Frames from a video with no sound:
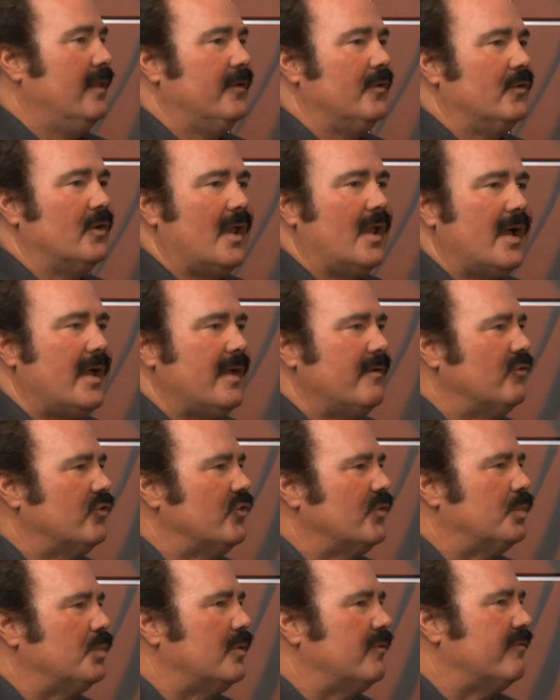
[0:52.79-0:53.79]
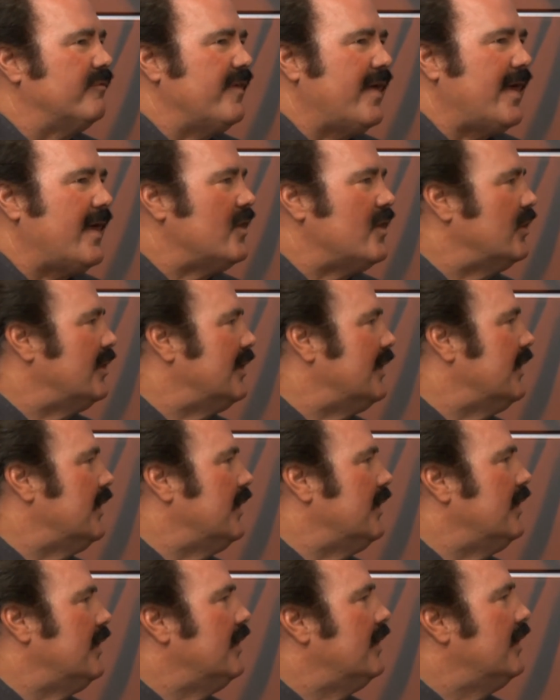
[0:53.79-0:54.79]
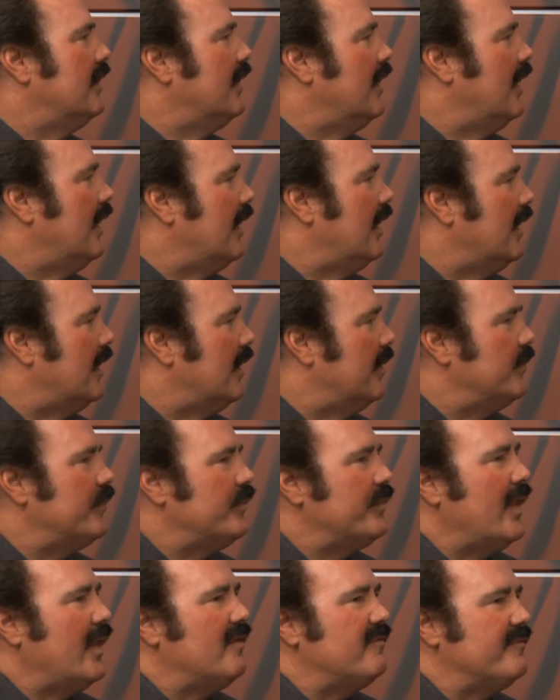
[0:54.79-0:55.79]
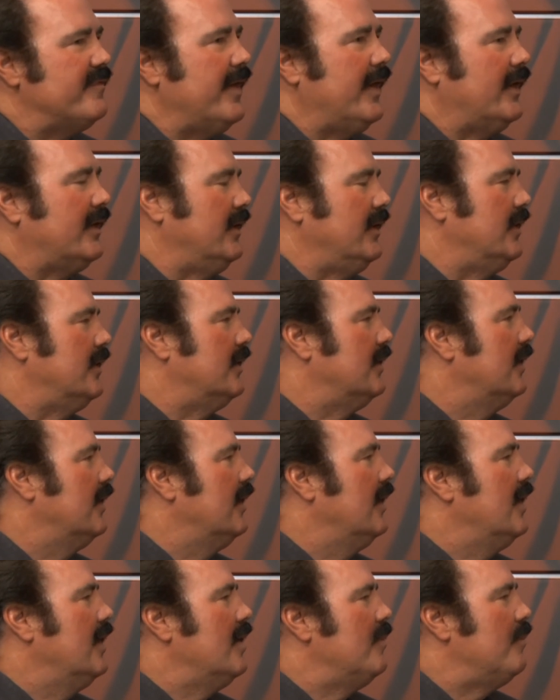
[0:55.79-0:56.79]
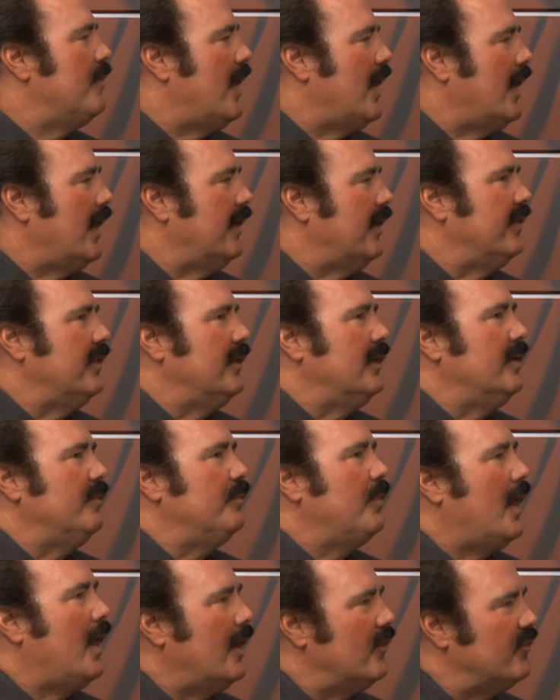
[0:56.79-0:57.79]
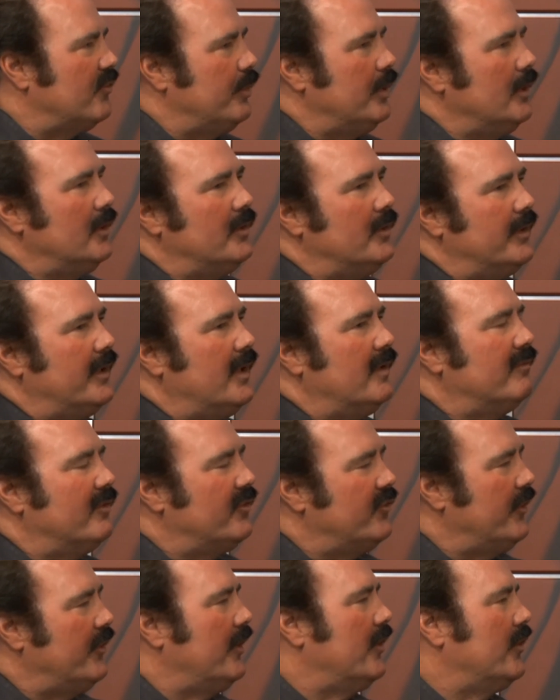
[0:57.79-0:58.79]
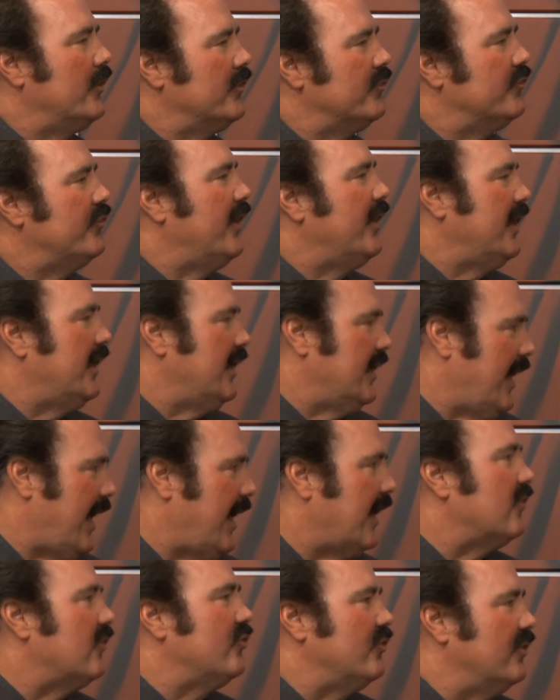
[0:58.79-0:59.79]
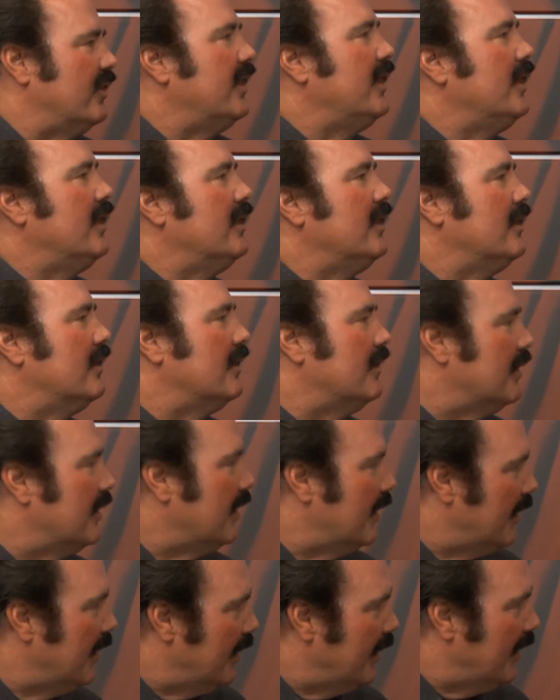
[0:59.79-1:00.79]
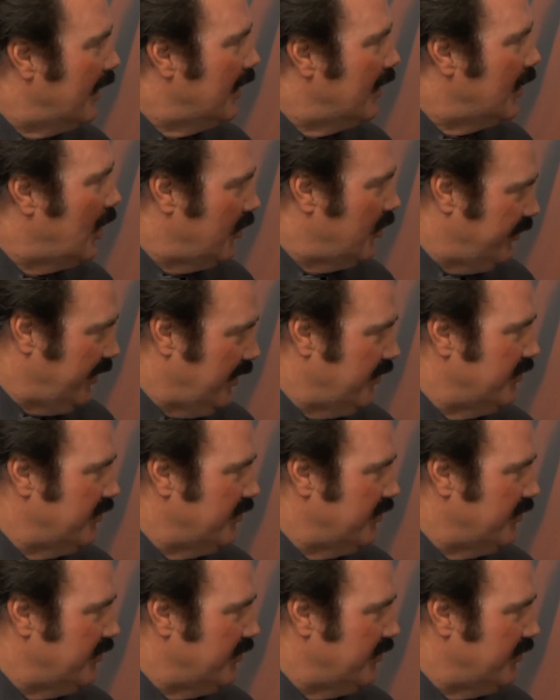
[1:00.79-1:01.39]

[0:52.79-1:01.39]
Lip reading: Their lives are profoundly affected by the possibility of a terrorist taking action in Los